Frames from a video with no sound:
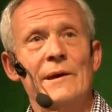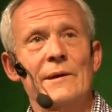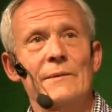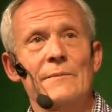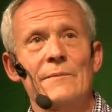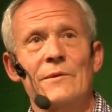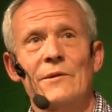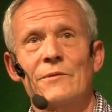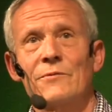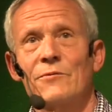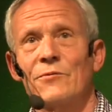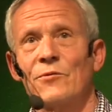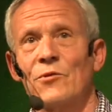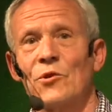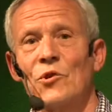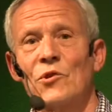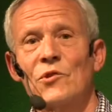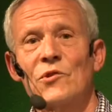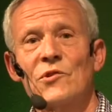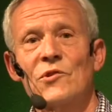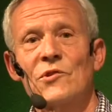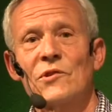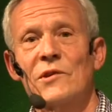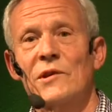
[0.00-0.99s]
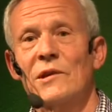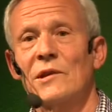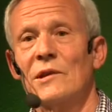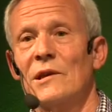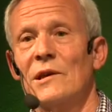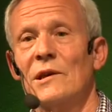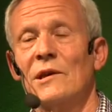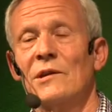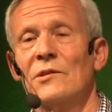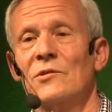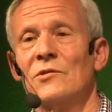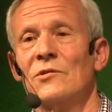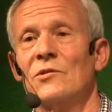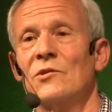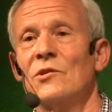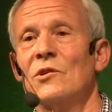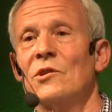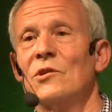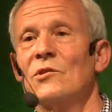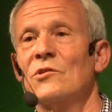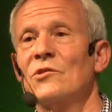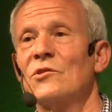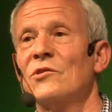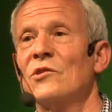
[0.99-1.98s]
The first is
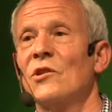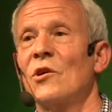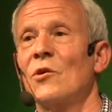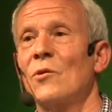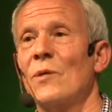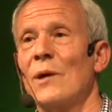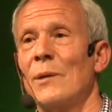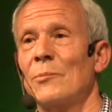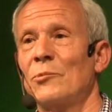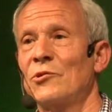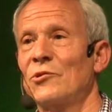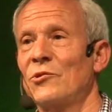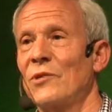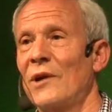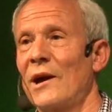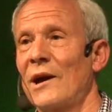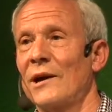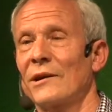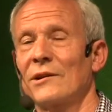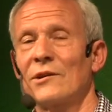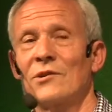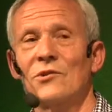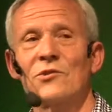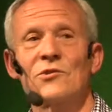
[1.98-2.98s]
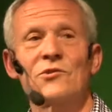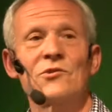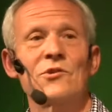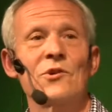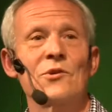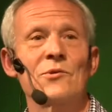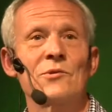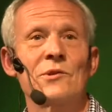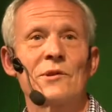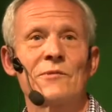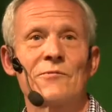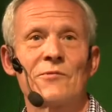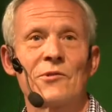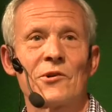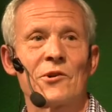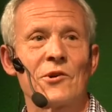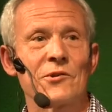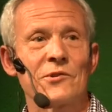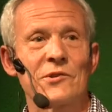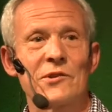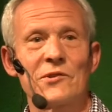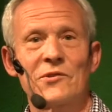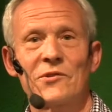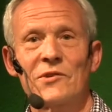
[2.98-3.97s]
so abstract, is so
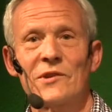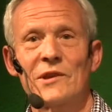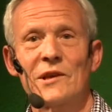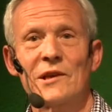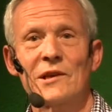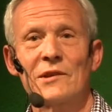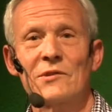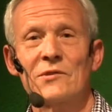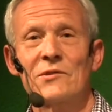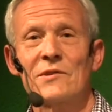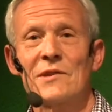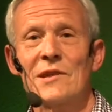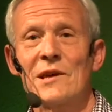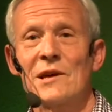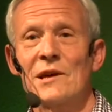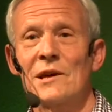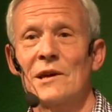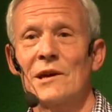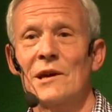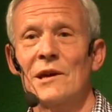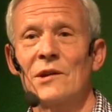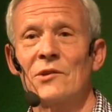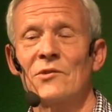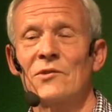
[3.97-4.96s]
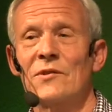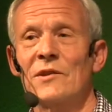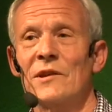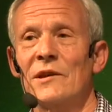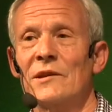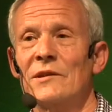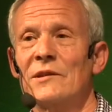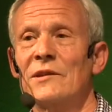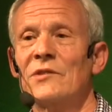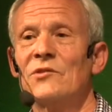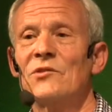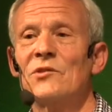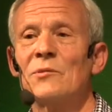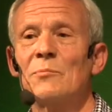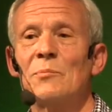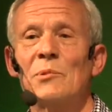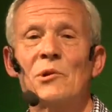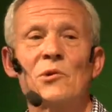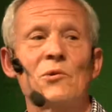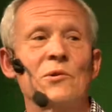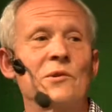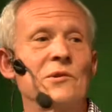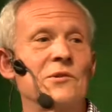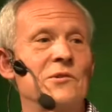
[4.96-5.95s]
difficult to see, is the
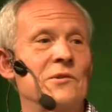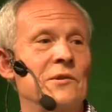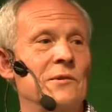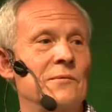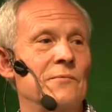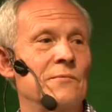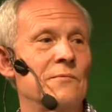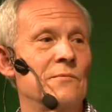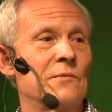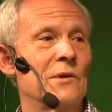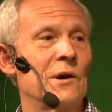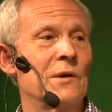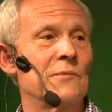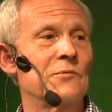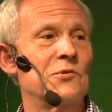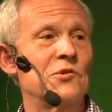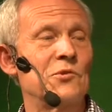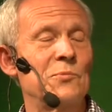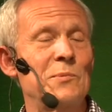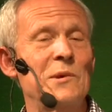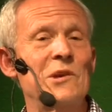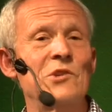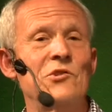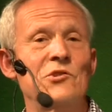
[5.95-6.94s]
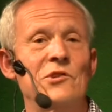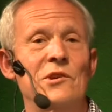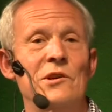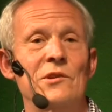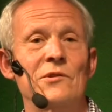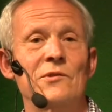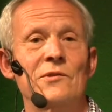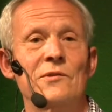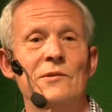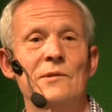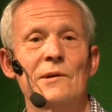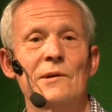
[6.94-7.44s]
disappearance of species.